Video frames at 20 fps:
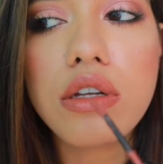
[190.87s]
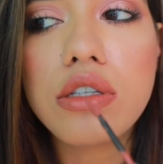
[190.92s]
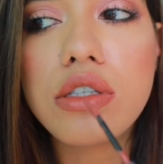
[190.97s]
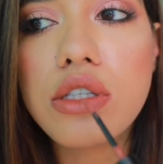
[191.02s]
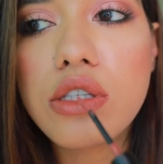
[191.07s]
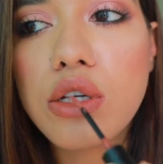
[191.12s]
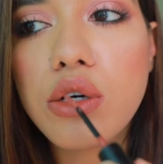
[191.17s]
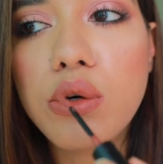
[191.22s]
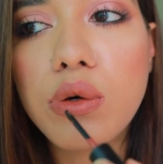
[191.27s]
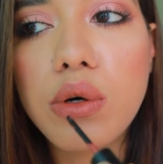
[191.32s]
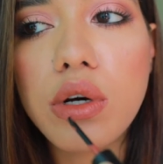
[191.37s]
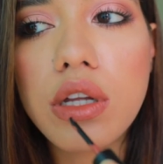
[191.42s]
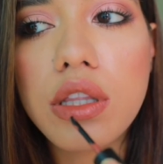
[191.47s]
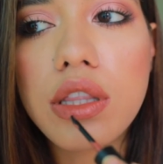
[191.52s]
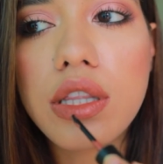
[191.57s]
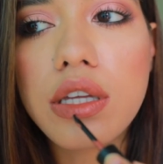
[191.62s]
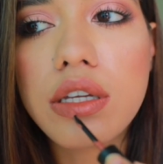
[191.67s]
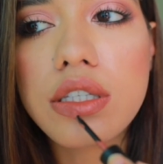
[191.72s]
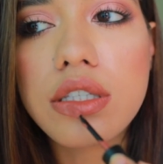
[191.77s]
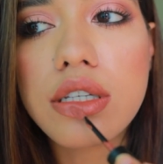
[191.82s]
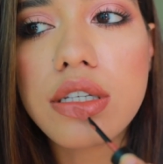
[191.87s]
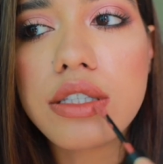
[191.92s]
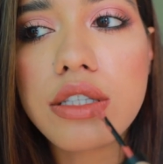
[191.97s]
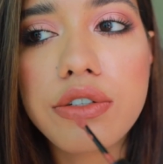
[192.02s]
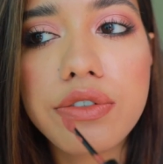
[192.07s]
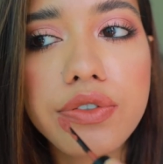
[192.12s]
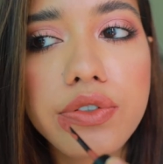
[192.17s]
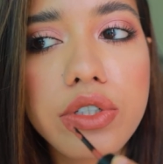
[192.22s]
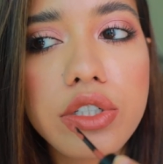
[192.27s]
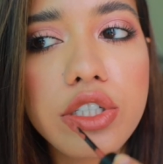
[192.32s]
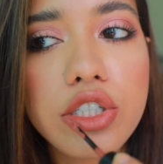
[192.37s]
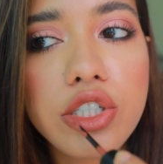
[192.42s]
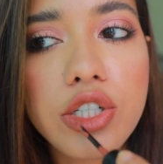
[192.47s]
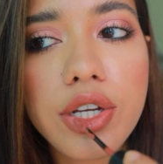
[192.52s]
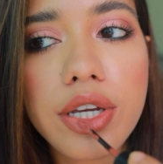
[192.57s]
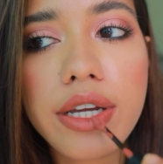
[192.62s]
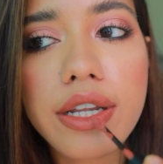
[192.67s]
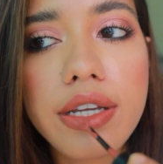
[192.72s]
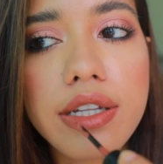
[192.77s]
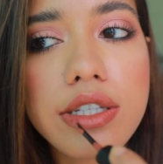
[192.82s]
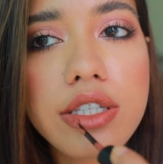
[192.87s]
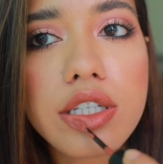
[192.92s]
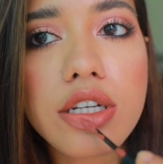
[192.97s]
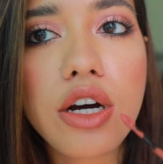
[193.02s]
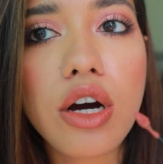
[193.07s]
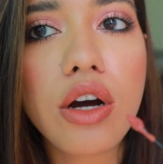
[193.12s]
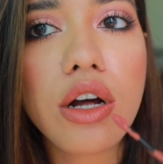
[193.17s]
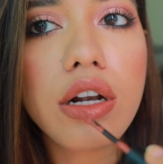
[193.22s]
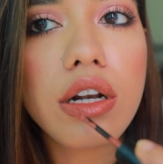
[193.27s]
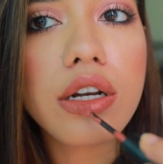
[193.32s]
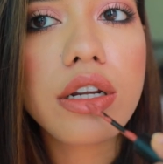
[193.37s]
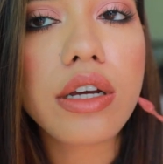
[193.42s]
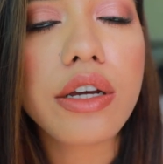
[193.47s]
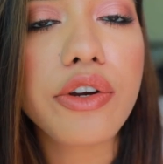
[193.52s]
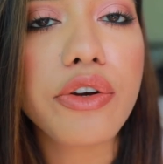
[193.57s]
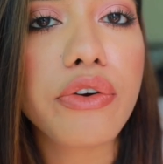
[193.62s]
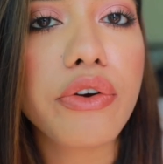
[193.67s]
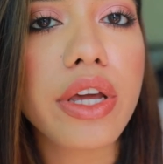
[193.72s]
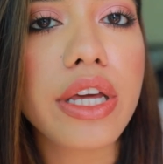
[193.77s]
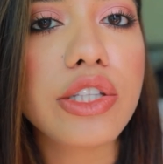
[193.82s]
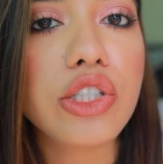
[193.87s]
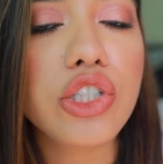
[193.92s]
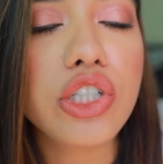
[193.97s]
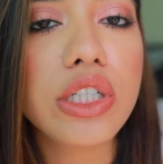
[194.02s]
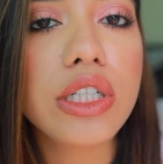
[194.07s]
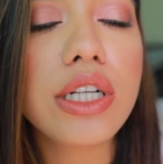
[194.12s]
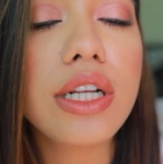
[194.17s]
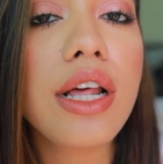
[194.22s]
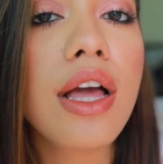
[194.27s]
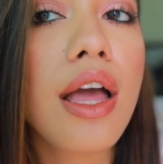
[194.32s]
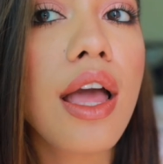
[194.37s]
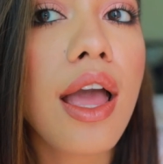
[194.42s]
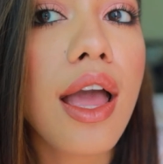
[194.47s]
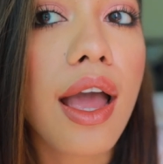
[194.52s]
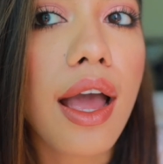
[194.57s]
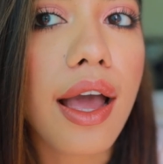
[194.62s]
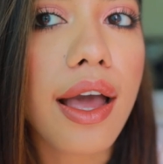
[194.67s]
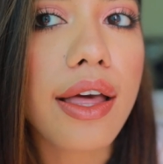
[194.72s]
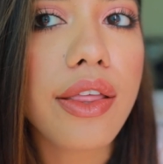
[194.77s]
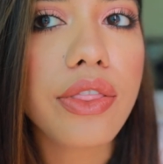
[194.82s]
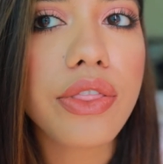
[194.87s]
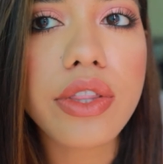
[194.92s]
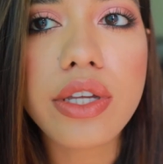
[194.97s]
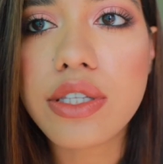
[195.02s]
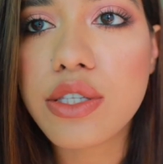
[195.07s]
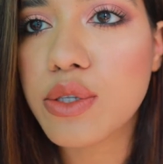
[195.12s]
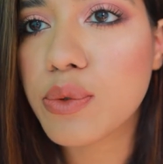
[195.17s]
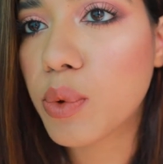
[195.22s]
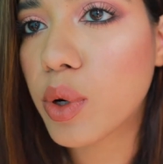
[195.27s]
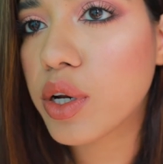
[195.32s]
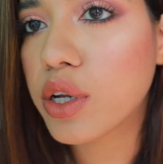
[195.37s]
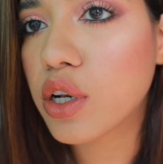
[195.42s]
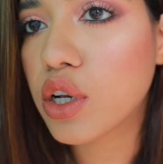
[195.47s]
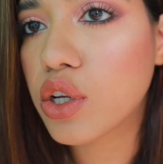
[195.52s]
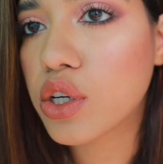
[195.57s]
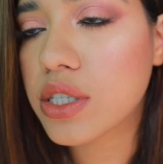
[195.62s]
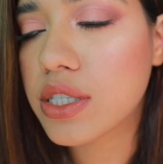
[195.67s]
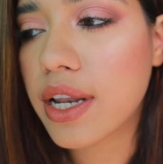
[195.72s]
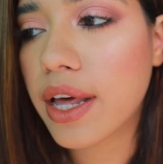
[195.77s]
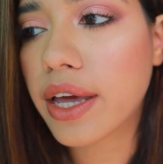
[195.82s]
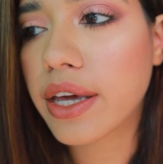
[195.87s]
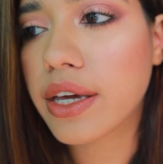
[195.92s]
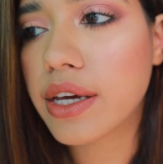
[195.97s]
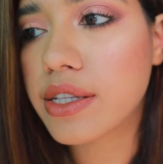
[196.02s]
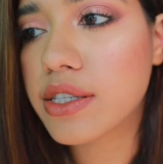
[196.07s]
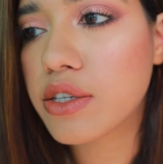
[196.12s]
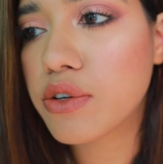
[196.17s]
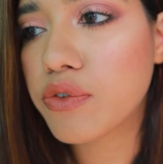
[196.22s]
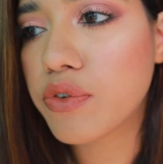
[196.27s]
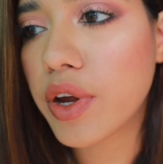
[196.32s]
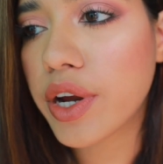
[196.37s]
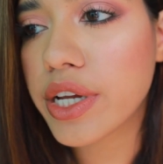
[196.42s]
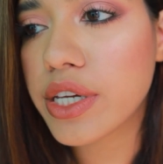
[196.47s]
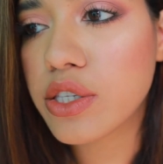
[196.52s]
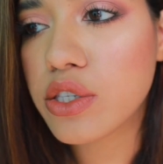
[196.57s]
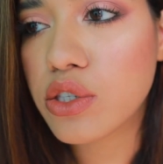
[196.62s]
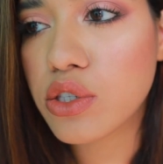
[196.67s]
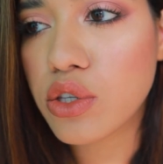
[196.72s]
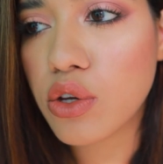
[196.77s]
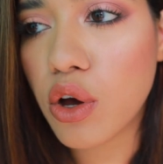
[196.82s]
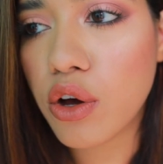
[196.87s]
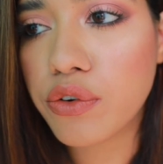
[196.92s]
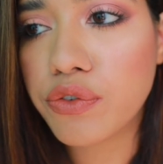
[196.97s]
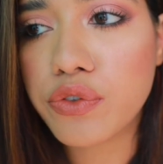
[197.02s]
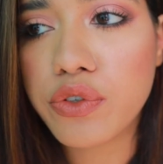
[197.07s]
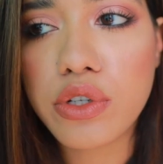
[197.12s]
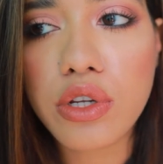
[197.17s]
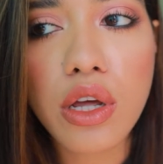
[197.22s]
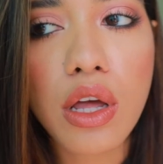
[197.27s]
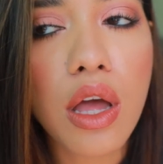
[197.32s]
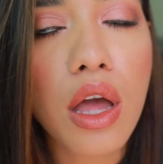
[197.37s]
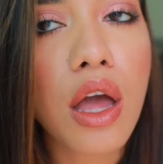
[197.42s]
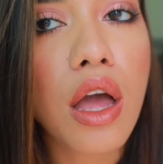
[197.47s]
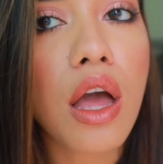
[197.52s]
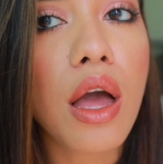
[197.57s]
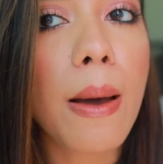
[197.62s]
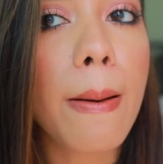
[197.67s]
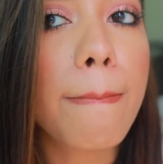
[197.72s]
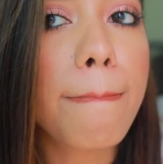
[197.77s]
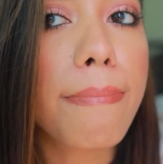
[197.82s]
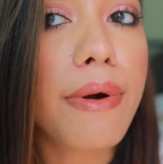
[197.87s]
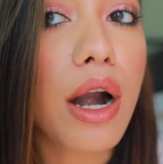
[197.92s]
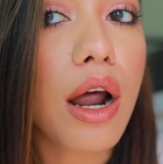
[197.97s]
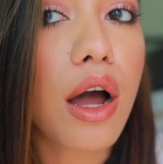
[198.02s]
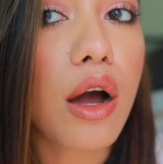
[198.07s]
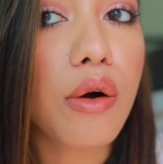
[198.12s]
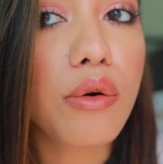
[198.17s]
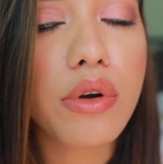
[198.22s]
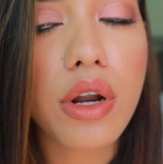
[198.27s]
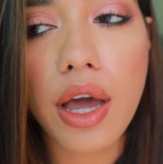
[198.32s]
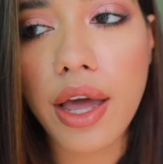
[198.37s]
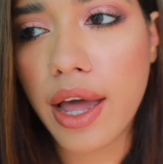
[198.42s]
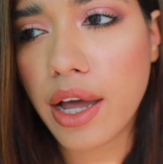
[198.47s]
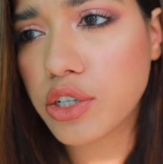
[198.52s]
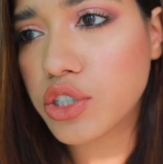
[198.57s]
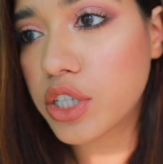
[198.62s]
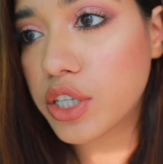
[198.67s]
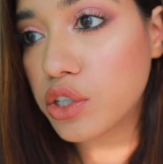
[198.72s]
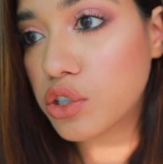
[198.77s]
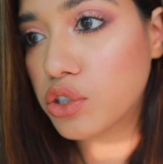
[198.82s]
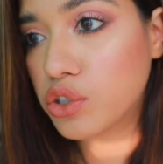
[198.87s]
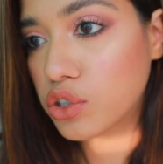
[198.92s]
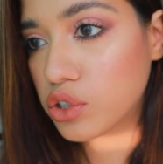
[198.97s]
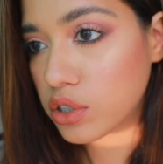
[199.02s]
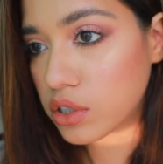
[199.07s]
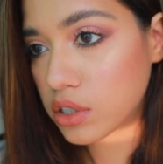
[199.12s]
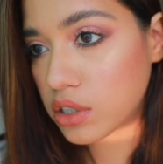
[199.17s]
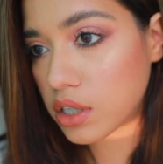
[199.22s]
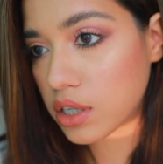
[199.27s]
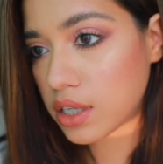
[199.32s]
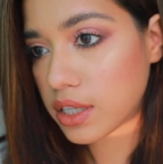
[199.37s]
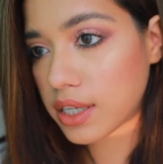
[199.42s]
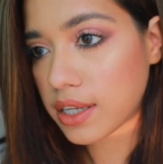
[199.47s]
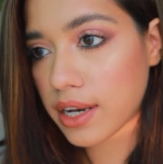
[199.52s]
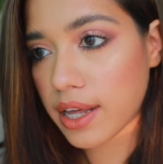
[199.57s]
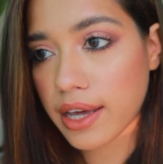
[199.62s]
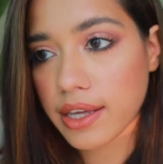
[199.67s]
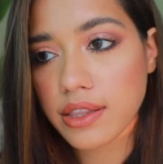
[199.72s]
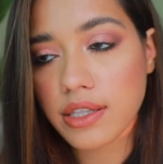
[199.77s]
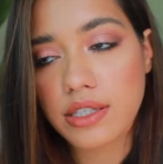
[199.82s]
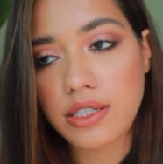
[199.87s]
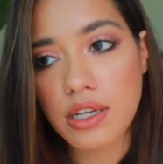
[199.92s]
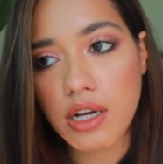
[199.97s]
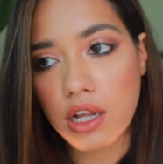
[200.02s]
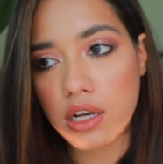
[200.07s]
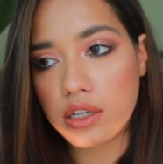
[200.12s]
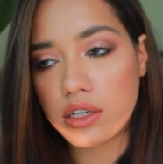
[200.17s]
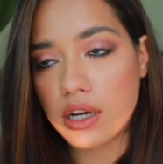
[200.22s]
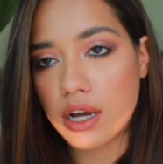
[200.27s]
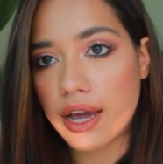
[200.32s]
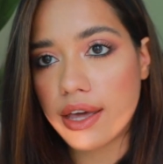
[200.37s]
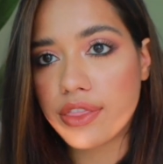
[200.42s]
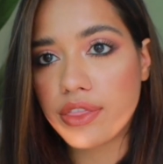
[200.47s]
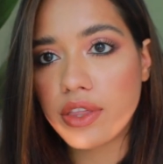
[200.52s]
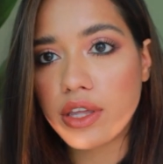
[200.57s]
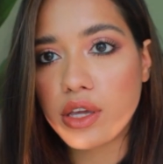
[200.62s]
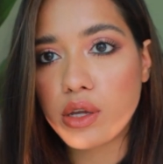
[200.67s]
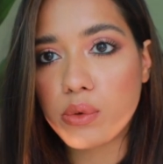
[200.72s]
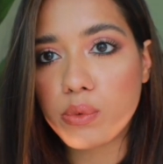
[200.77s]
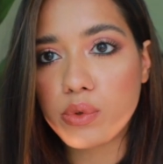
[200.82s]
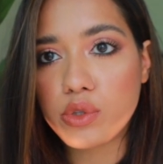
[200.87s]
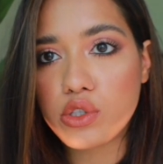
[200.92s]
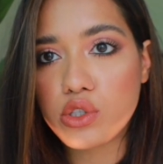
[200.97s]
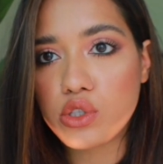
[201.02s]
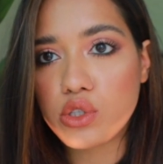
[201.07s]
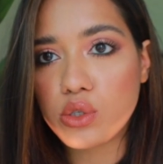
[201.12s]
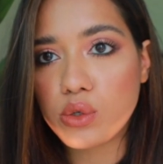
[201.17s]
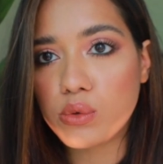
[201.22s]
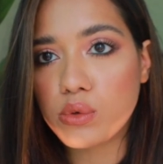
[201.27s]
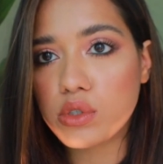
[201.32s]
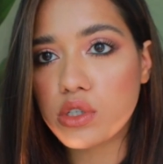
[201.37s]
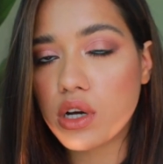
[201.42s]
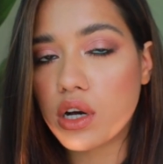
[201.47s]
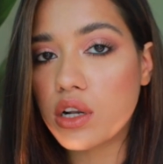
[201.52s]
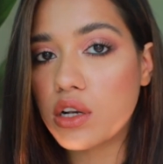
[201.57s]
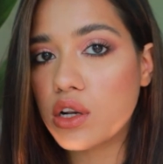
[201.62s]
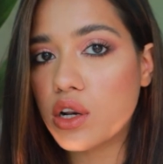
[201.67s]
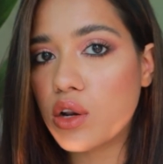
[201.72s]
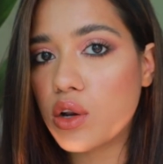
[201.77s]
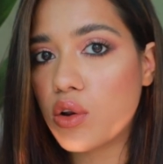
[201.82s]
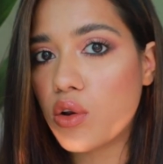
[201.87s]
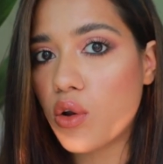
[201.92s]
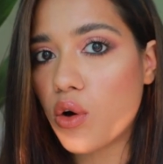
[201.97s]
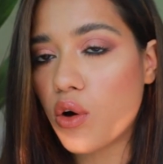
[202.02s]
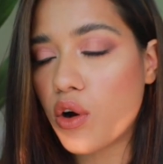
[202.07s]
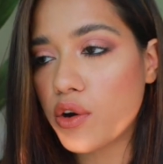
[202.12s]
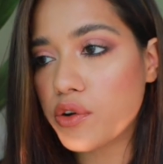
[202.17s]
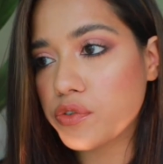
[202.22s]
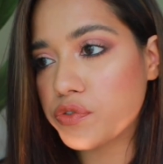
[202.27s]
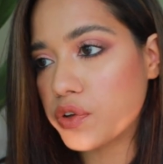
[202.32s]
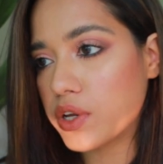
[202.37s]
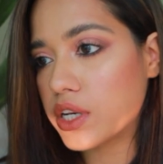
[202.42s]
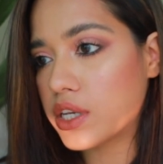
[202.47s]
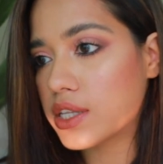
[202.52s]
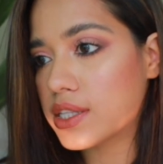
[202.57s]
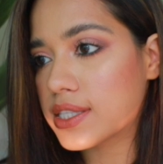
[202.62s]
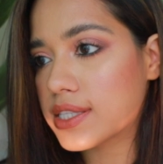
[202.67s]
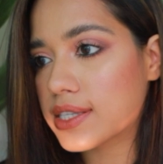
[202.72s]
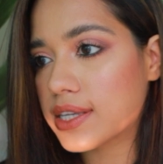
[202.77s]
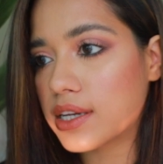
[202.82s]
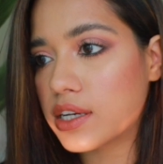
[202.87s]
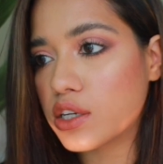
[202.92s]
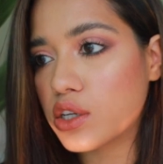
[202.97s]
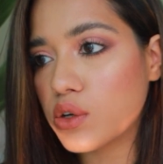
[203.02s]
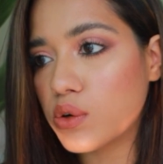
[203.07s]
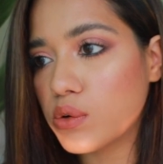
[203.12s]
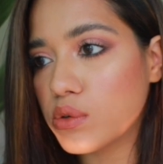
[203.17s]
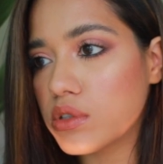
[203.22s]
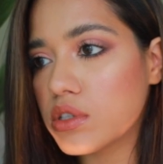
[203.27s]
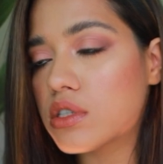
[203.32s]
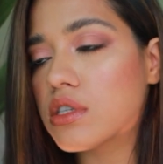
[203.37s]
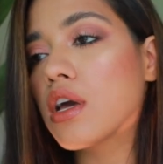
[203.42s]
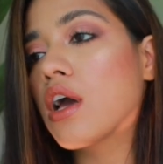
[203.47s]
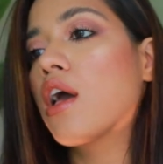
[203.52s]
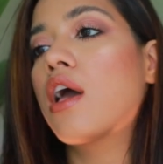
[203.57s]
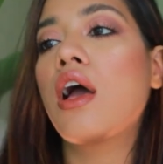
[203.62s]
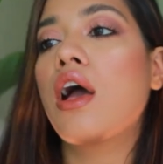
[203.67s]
So this is the first shade. It's called Rachel, and this is what it looks like. It's a very soft brown. I actually really like this color. I think it would suit a lot of Indian skin tones.